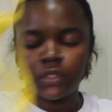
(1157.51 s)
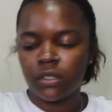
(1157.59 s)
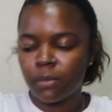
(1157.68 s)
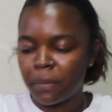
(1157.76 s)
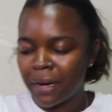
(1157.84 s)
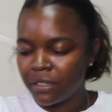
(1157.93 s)

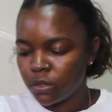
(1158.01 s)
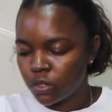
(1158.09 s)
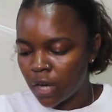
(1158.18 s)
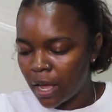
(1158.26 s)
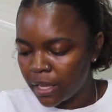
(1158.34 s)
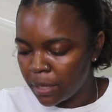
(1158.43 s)
Remember I told
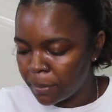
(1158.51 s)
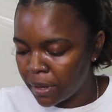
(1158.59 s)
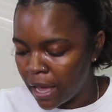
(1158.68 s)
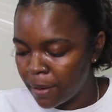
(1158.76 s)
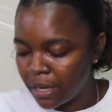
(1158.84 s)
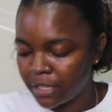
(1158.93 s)
you
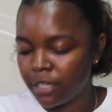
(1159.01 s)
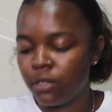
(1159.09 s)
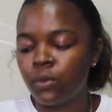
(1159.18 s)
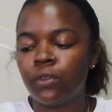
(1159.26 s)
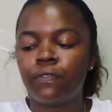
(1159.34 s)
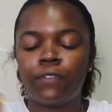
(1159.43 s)
I like to
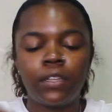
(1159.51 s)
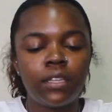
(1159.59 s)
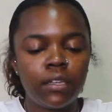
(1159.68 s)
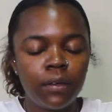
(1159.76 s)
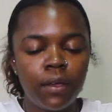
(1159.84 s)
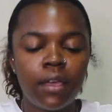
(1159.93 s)
do it
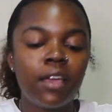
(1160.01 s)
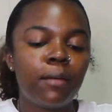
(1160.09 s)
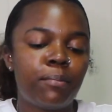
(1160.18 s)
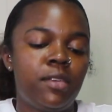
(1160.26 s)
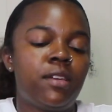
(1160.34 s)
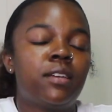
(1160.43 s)
50,
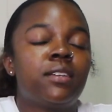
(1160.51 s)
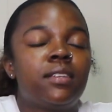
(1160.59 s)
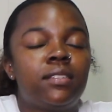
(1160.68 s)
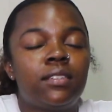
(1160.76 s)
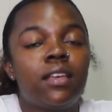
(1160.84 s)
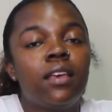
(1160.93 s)

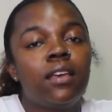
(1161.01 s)
because